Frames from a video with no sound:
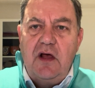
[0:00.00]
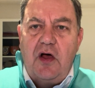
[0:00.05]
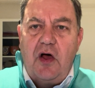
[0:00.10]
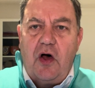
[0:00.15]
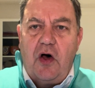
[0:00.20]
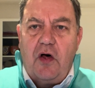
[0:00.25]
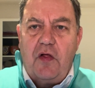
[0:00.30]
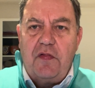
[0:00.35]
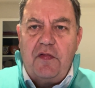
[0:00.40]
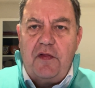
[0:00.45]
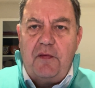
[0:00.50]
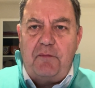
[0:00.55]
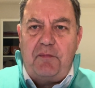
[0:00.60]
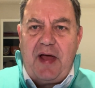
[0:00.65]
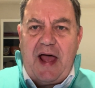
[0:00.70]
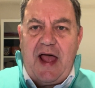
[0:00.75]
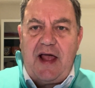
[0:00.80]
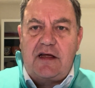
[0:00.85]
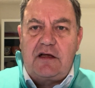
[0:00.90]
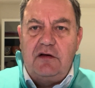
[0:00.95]
on the
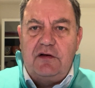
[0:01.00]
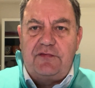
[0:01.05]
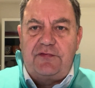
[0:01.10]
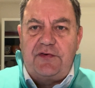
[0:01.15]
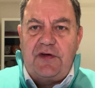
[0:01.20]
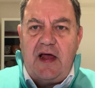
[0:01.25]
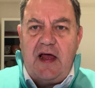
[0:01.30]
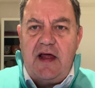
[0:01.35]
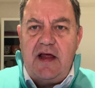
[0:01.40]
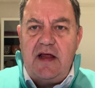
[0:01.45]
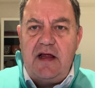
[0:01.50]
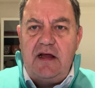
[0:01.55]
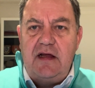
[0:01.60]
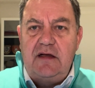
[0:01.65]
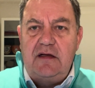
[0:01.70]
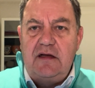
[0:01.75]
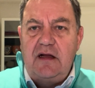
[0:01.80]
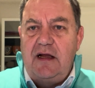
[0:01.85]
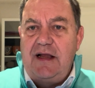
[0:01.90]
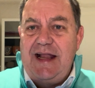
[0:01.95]
back of
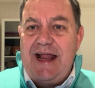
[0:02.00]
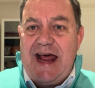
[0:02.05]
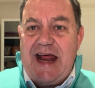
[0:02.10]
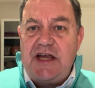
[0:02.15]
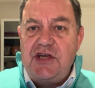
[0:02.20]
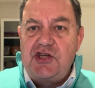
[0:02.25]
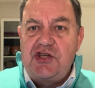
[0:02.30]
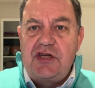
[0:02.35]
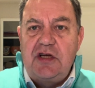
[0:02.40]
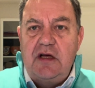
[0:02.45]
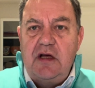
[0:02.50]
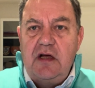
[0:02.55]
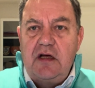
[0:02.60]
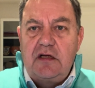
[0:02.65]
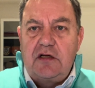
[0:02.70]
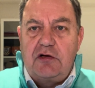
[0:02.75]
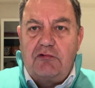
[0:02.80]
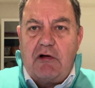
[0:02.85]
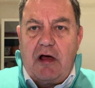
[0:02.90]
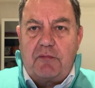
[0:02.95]
an alleged
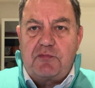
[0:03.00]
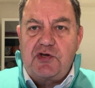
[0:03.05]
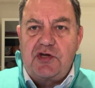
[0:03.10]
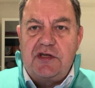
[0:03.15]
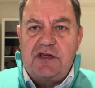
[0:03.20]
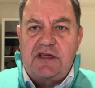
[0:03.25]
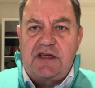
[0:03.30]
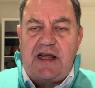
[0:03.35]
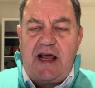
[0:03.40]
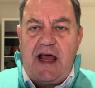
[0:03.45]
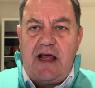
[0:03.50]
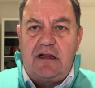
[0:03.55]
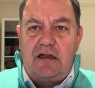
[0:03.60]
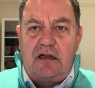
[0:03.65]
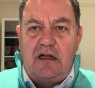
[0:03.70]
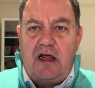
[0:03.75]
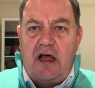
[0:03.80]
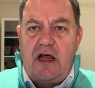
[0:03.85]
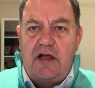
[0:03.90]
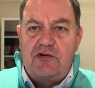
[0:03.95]
corruption
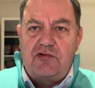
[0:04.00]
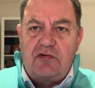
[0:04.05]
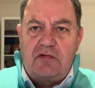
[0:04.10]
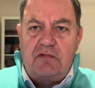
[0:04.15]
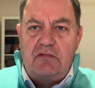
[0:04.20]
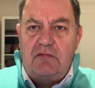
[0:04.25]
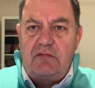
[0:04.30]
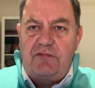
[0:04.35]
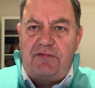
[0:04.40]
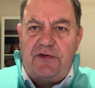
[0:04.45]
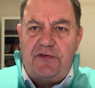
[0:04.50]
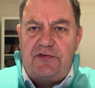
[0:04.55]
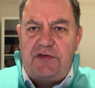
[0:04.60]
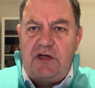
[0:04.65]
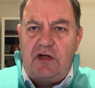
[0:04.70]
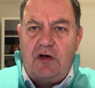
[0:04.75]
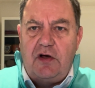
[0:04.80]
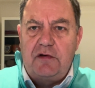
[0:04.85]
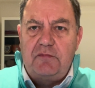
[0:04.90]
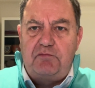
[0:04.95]
scandal,
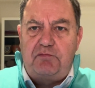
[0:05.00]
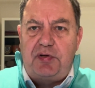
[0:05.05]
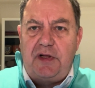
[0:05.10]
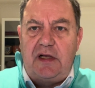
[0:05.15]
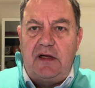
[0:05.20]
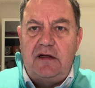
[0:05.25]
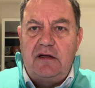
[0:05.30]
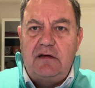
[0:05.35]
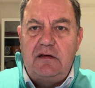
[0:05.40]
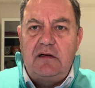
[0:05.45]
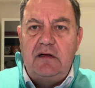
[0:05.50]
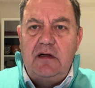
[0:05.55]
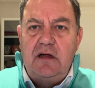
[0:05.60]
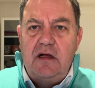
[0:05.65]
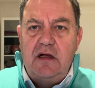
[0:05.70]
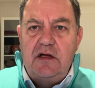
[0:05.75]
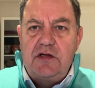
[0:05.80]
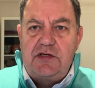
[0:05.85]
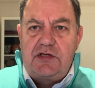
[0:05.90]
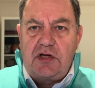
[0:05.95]
150 odd billion
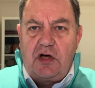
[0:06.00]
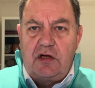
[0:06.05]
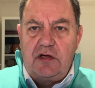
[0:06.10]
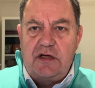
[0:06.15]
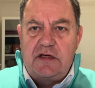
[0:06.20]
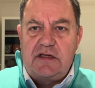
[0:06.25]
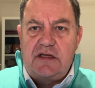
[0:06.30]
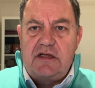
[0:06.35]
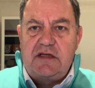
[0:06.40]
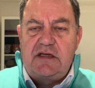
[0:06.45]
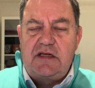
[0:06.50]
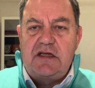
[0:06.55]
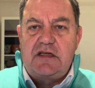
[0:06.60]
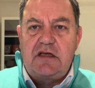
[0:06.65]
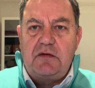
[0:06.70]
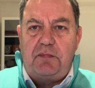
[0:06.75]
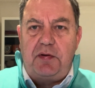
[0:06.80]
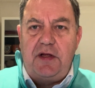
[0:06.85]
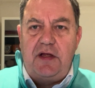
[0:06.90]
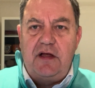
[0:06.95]
dollars has
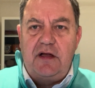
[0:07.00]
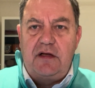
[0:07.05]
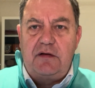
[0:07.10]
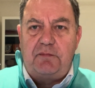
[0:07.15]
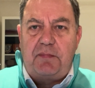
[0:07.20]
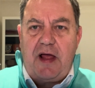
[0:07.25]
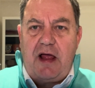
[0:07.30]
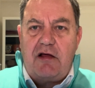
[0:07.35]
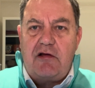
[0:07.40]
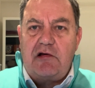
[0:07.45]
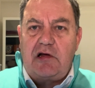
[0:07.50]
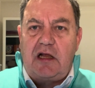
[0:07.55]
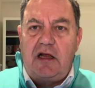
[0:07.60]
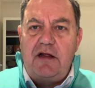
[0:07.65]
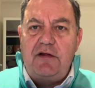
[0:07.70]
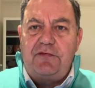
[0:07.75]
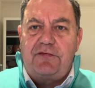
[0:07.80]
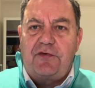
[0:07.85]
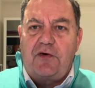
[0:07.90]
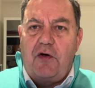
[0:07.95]
disappeared
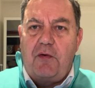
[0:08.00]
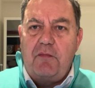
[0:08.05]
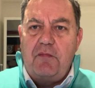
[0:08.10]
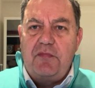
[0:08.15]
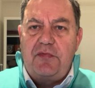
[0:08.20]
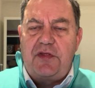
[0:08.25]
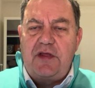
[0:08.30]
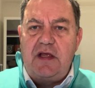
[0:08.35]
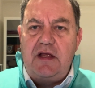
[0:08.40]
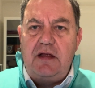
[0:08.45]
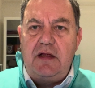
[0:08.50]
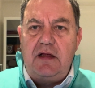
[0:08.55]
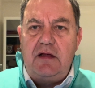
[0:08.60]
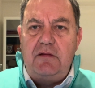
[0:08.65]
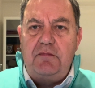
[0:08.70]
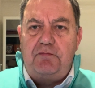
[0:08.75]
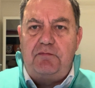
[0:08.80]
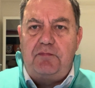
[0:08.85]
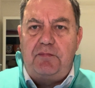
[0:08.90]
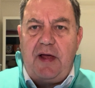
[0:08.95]
apparently from
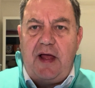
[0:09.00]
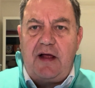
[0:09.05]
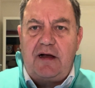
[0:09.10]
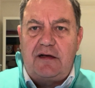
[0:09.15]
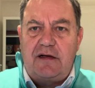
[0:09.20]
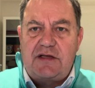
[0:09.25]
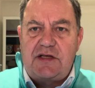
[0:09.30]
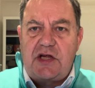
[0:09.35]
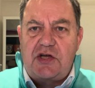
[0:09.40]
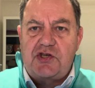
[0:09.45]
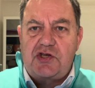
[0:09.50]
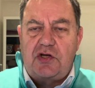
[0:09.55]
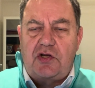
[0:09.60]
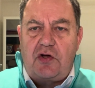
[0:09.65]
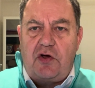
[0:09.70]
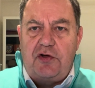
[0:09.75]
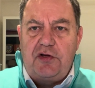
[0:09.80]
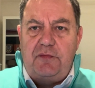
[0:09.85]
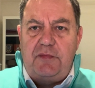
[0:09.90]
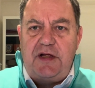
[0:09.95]
the Bangladesh
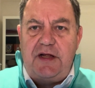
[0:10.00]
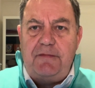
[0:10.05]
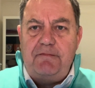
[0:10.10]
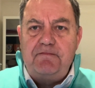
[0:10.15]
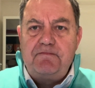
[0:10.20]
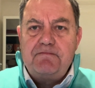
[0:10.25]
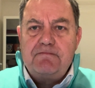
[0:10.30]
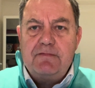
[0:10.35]
economy.